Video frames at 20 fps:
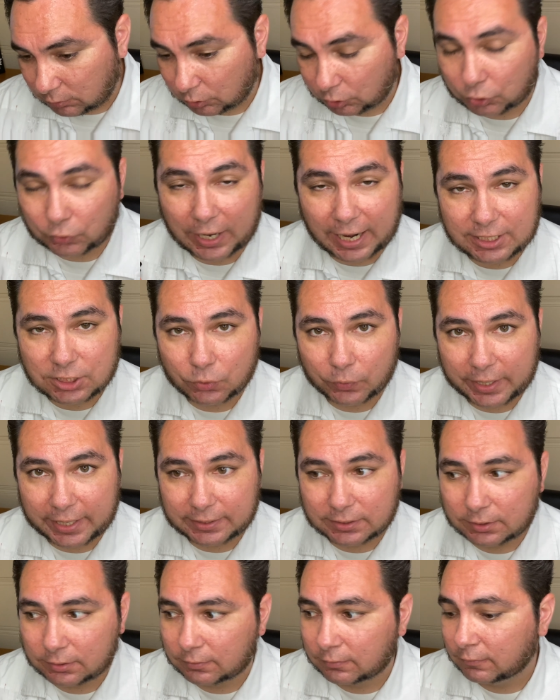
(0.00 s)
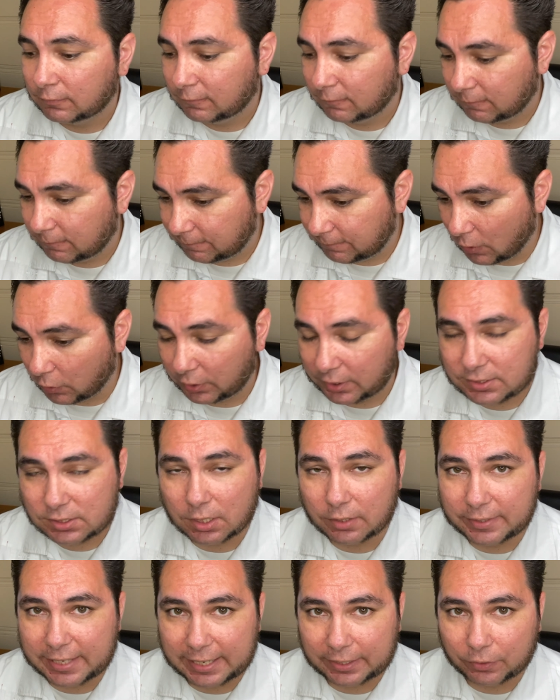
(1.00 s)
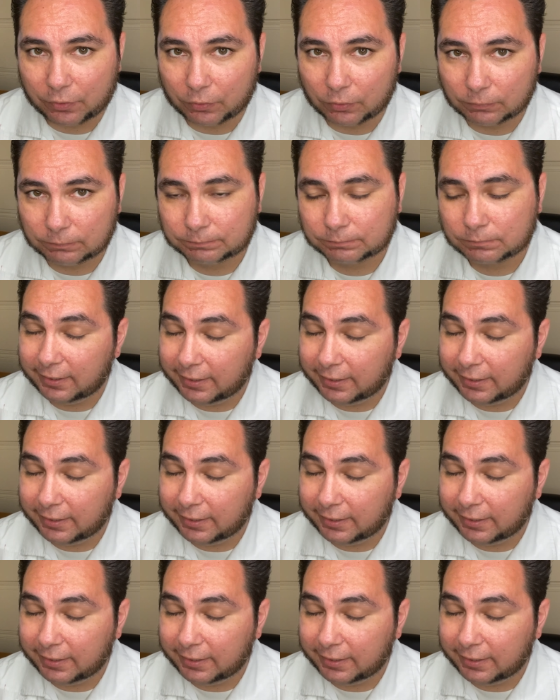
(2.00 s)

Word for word: graduate, focus on that goal.